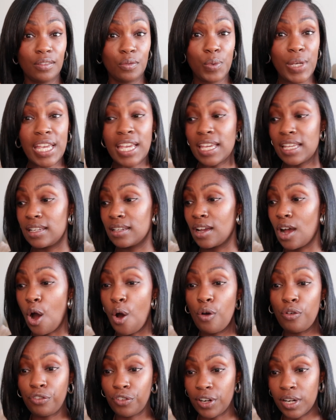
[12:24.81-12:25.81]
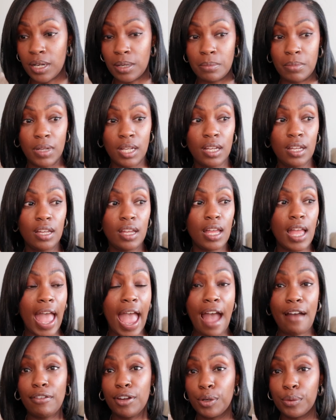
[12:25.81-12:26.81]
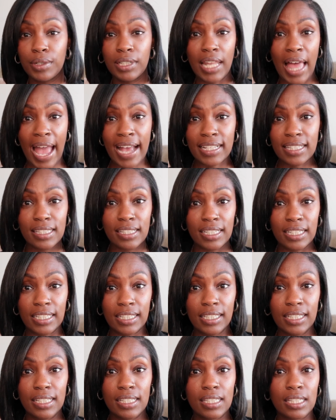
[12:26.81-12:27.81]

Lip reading: We can go from having a relaxer